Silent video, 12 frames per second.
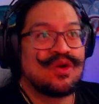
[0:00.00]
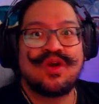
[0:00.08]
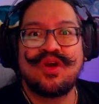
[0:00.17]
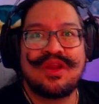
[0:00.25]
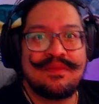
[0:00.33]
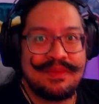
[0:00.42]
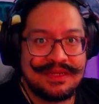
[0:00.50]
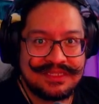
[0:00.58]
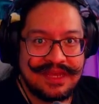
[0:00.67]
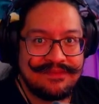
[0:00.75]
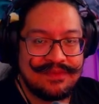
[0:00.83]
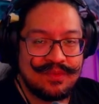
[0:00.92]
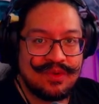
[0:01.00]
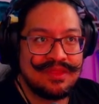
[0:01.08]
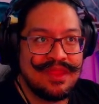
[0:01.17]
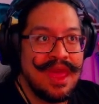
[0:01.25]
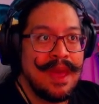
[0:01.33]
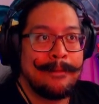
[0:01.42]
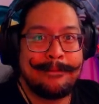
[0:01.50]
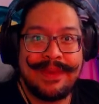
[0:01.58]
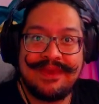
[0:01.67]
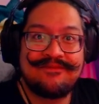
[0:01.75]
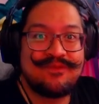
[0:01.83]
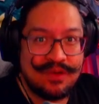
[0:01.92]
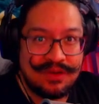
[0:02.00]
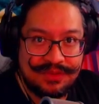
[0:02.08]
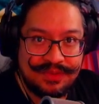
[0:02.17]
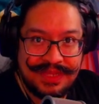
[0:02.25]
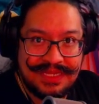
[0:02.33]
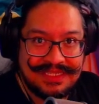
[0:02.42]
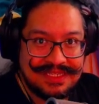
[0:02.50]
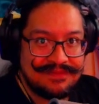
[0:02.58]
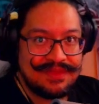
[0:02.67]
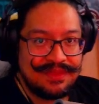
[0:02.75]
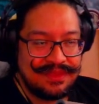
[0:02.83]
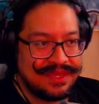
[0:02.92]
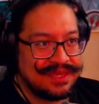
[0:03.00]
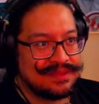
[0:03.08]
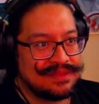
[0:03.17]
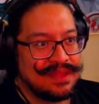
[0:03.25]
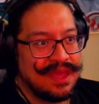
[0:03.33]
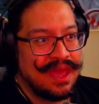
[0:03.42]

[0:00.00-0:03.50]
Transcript: heard about Save the World before 2017,